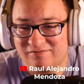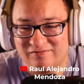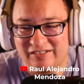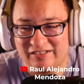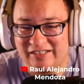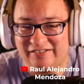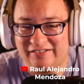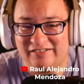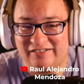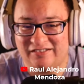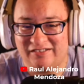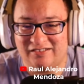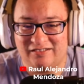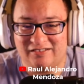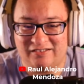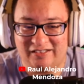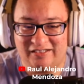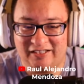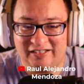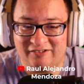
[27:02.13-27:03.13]
And
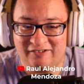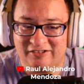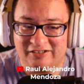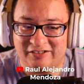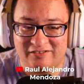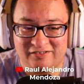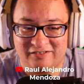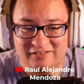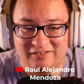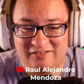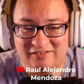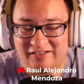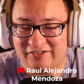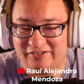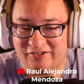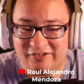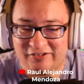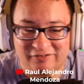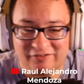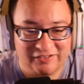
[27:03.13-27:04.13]
Harry, I
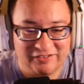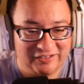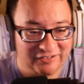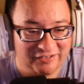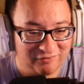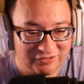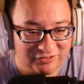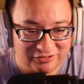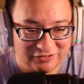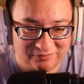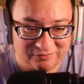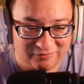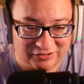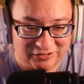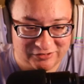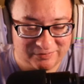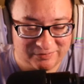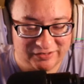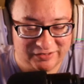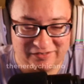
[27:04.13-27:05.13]
know you're in here. What you
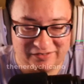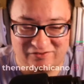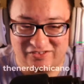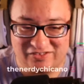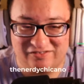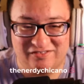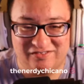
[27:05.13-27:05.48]
been up to?